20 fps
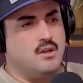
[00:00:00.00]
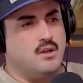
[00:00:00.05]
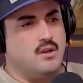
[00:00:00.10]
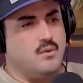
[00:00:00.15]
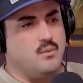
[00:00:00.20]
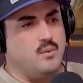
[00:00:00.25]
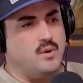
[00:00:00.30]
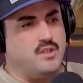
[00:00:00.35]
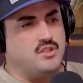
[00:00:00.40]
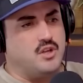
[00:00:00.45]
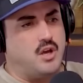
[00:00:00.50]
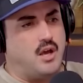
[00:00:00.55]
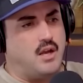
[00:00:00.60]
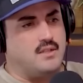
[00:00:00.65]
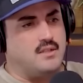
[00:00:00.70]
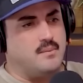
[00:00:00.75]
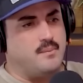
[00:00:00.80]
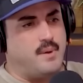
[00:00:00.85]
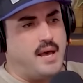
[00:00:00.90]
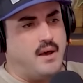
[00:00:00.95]
We talked
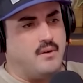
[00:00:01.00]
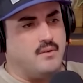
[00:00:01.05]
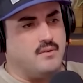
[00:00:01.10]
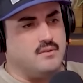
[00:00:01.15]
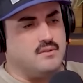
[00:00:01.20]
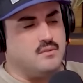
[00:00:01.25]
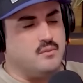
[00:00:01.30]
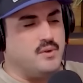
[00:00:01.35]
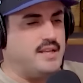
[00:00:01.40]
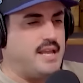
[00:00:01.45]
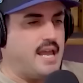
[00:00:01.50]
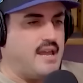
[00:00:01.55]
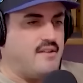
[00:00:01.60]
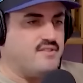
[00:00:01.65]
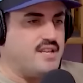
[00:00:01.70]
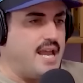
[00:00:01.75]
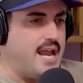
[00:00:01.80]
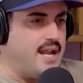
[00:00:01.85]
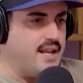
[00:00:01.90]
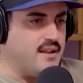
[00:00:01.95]
about we gave
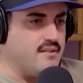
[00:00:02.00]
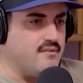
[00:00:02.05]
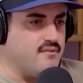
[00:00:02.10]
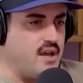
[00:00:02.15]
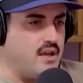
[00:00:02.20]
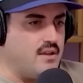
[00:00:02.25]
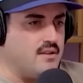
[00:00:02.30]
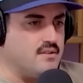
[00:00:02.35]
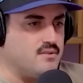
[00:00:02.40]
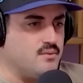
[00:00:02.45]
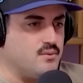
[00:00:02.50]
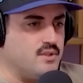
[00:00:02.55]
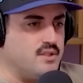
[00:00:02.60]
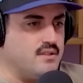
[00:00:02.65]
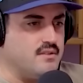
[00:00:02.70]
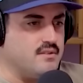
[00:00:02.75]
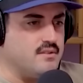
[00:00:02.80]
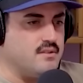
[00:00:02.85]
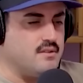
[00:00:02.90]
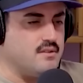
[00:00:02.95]
dating advice. about we did-
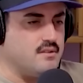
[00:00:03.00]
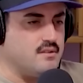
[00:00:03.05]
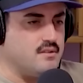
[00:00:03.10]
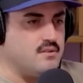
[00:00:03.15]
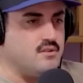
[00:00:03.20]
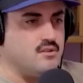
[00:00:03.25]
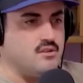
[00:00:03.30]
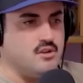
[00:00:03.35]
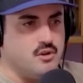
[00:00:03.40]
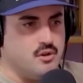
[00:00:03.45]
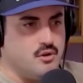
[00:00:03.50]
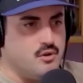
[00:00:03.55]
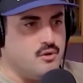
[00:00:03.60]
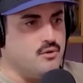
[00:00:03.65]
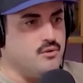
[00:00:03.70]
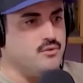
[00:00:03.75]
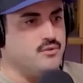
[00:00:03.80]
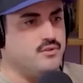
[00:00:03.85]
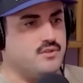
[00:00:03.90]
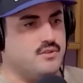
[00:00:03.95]
news, news.
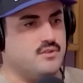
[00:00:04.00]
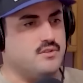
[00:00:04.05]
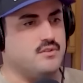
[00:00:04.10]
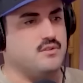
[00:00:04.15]
stories that